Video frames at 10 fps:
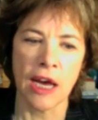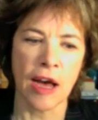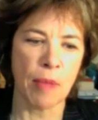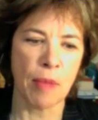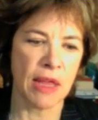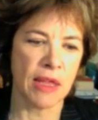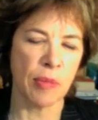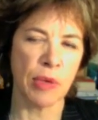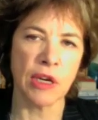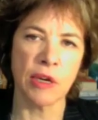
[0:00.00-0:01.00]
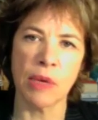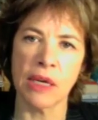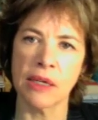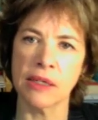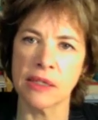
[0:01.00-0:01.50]
um, by the opinion
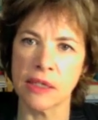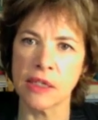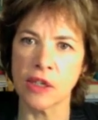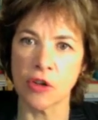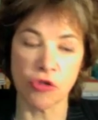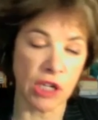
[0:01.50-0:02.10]
makers in this country.